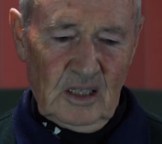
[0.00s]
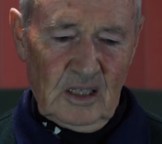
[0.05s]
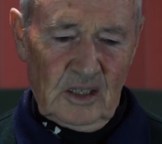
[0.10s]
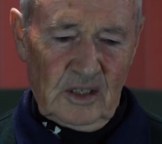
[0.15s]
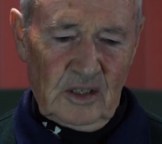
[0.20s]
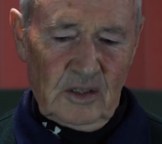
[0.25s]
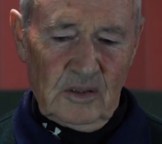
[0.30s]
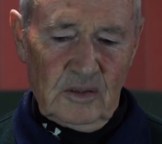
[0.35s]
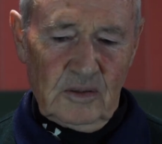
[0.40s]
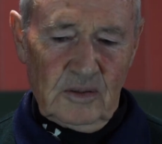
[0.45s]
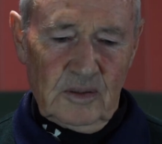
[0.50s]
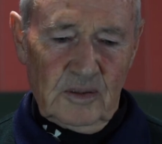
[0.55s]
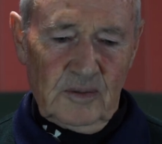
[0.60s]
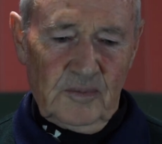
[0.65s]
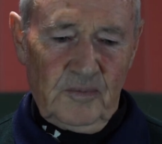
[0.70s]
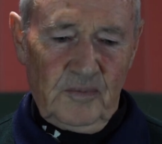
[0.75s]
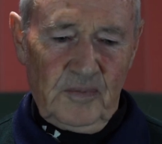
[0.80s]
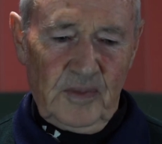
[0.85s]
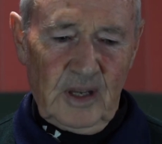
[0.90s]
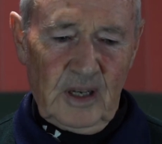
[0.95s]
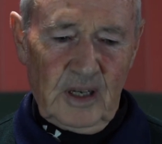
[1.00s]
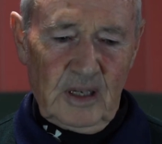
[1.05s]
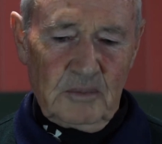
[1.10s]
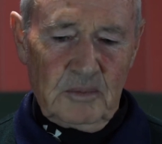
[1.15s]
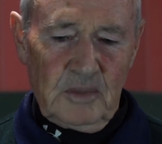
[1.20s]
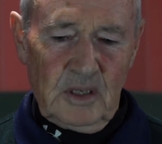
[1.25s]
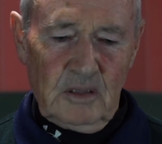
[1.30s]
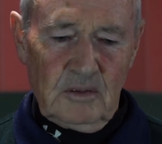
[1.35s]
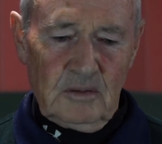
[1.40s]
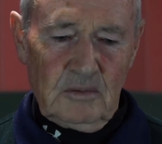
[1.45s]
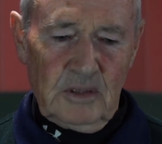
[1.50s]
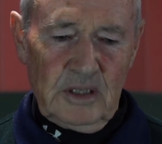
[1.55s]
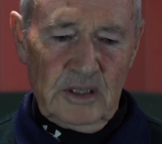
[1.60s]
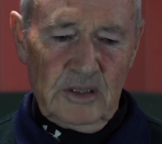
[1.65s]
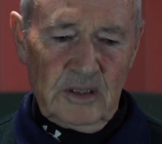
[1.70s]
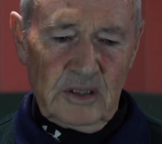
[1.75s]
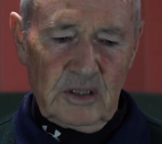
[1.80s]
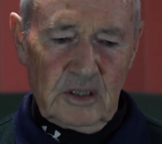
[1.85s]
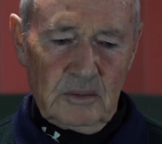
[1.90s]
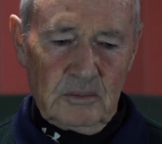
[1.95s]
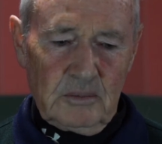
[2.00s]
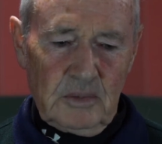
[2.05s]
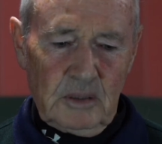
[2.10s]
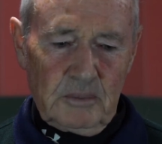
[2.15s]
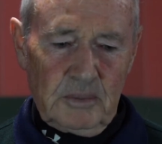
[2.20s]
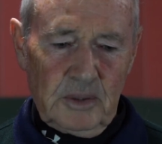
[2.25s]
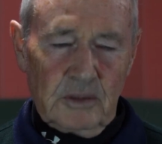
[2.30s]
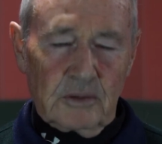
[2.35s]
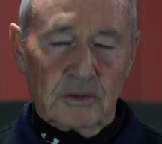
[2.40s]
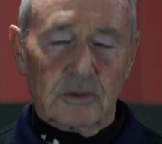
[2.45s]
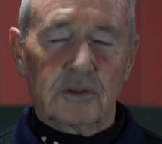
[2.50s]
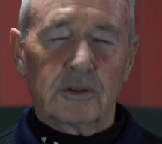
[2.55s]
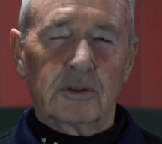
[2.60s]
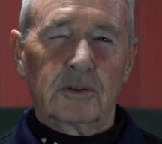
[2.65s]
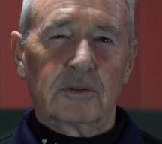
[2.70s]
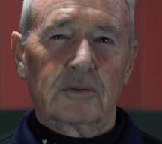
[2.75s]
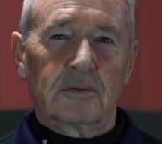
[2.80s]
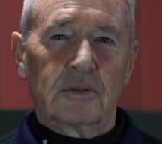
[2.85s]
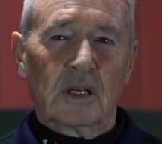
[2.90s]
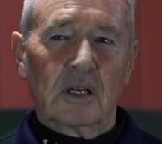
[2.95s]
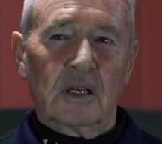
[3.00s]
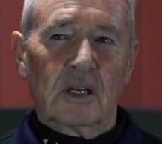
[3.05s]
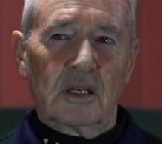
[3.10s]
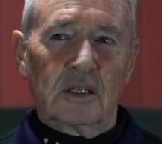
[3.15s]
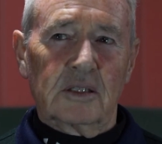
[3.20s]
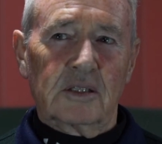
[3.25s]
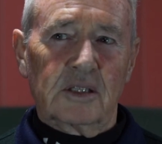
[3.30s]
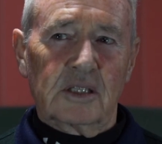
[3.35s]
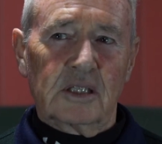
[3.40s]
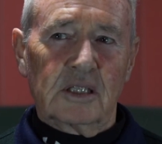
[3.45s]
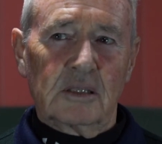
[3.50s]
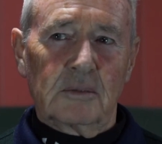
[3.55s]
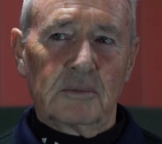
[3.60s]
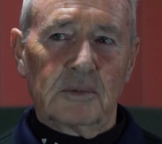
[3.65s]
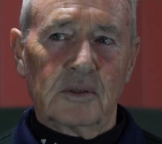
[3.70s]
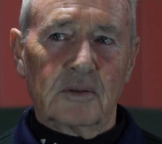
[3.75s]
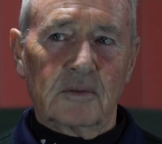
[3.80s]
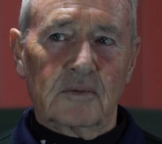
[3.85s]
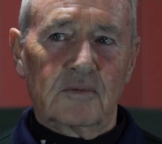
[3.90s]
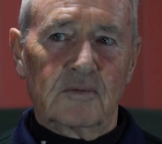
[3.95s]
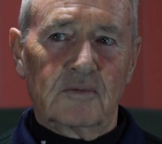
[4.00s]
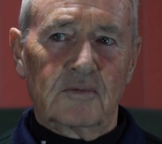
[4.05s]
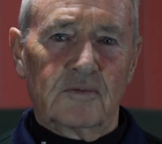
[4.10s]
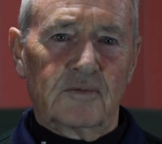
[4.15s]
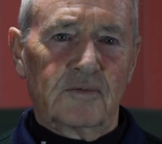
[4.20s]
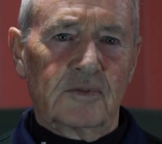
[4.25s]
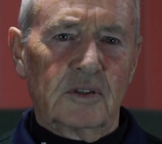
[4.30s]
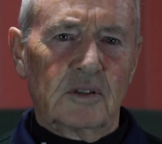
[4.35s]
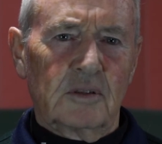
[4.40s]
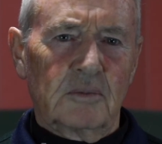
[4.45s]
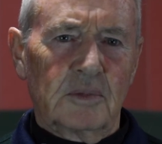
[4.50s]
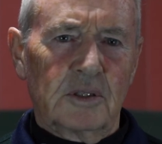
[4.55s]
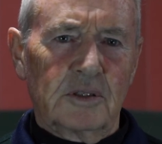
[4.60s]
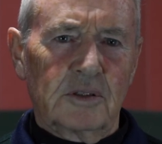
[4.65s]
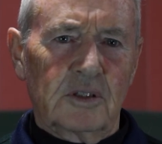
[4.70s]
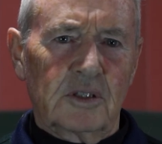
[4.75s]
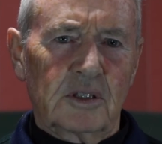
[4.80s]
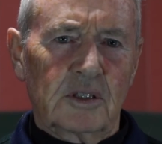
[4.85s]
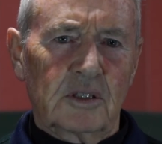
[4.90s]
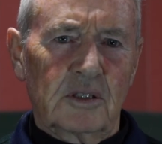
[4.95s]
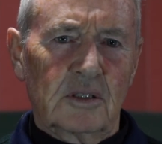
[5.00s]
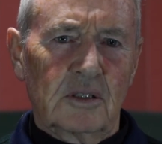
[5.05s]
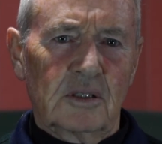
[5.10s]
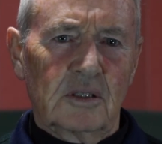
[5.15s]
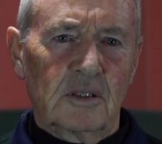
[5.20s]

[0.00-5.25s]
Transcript: So I'm now wearing them about, I'd say about four months.